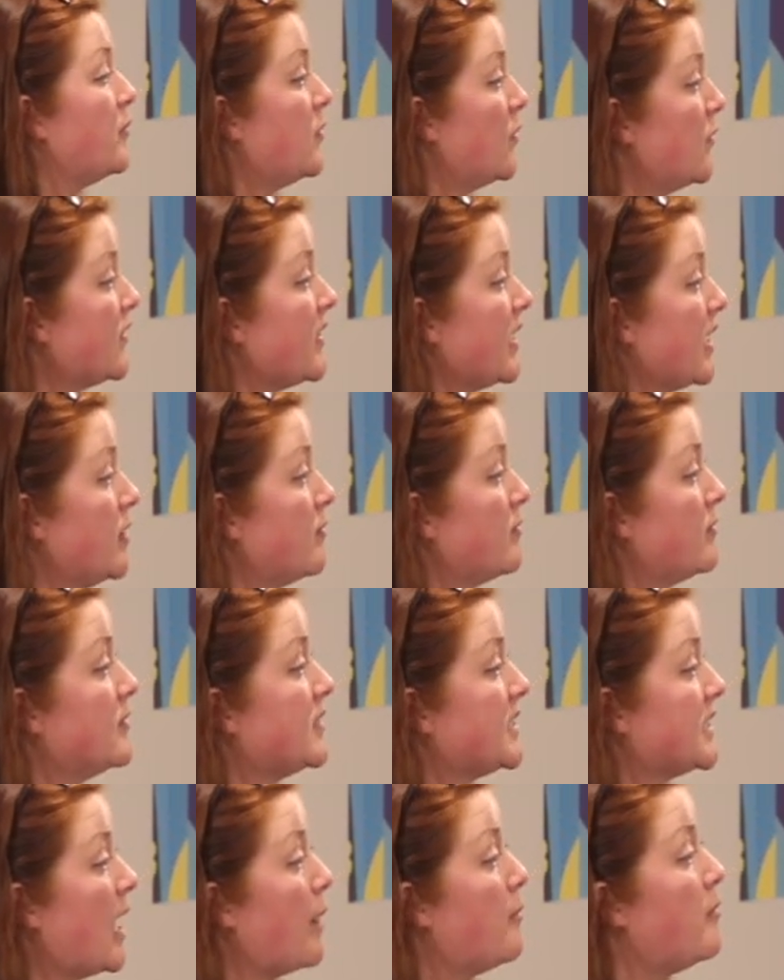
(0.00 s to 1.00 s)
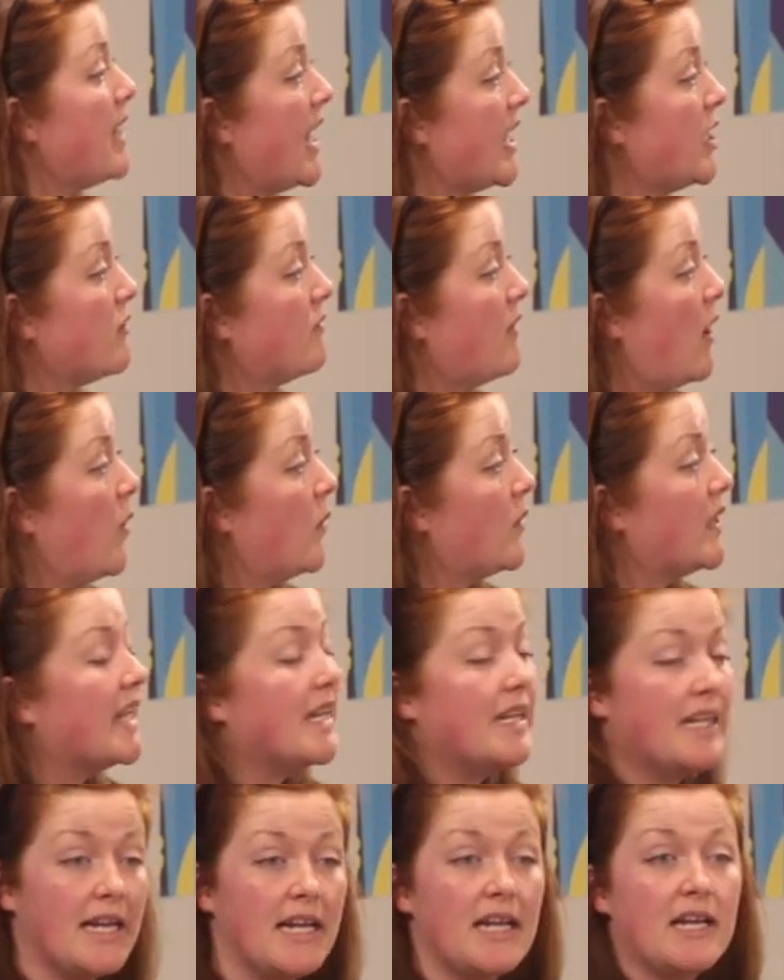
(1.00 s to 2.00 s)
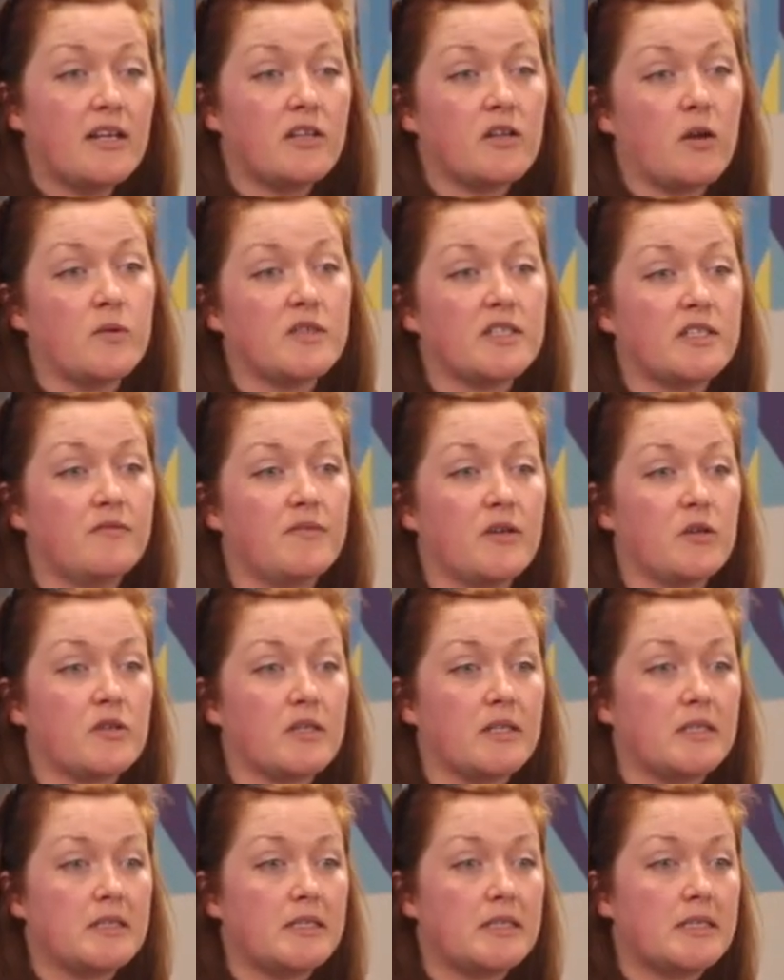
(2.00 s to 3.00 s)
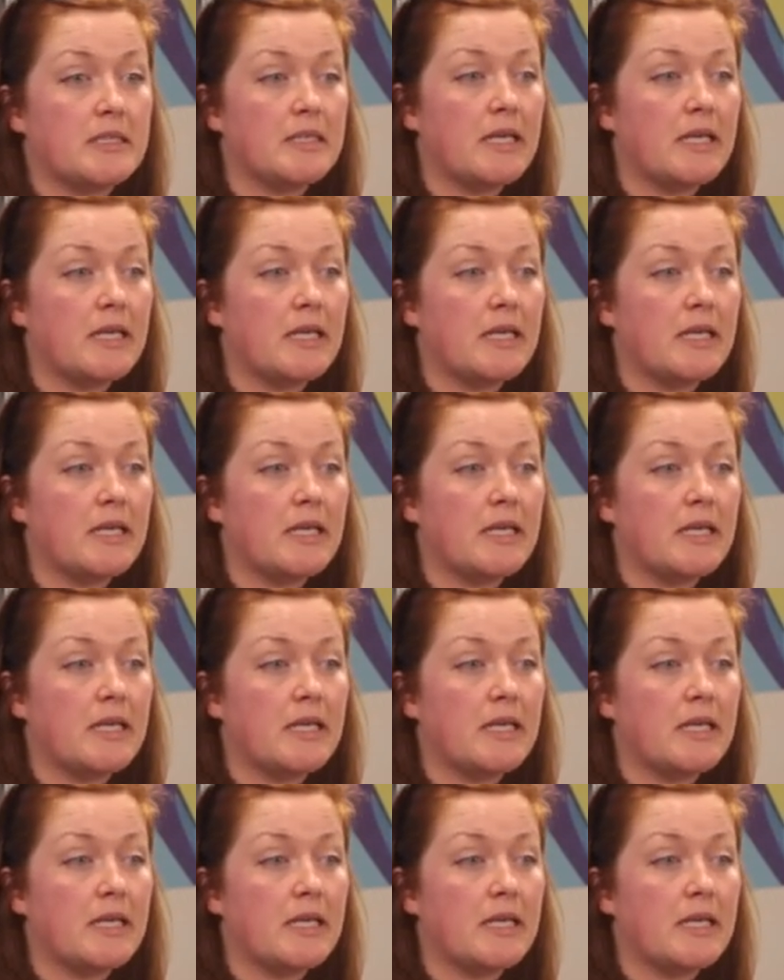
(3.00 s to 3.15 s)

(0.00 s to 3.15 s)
museums can play a role in healing those divisions.